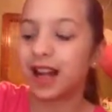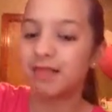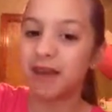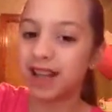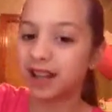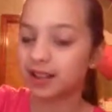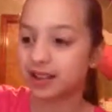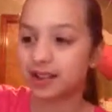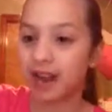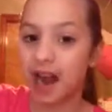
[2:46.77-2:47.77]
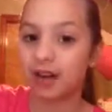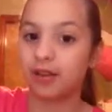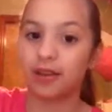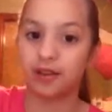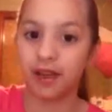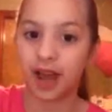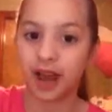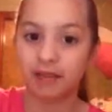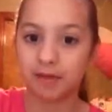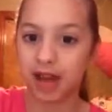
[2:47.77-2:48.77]
I might give this to her. I don't know
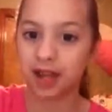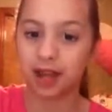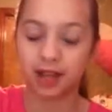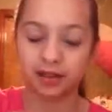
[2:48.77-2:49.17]
yet. I might